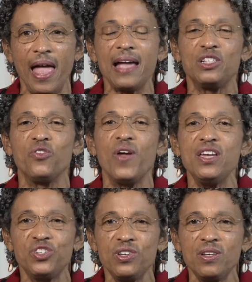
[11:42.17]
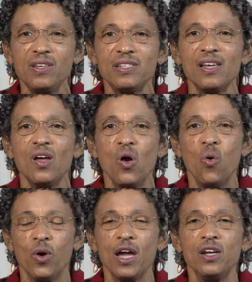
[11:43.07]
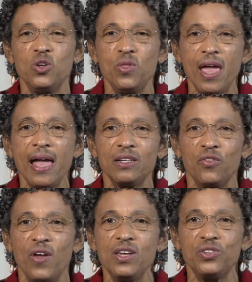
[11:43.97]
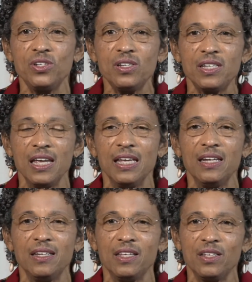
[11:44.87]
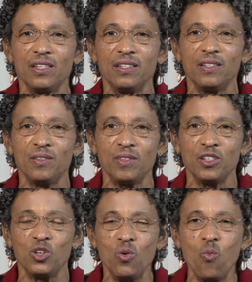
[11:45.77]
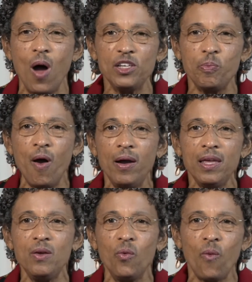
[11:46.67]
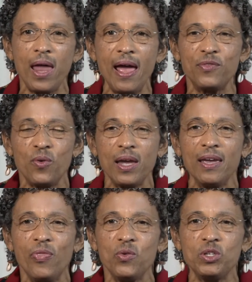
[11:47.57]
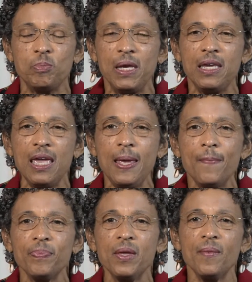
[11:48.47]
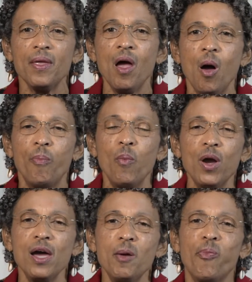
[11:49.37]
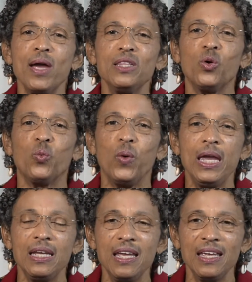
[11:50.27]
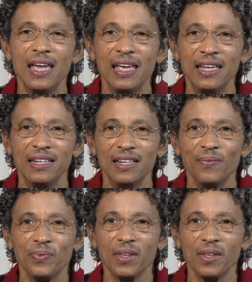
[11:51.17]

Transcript: activations, we're going to do the activations in the Zoom watch party right after I get through speaking. But we're going to bring the reading in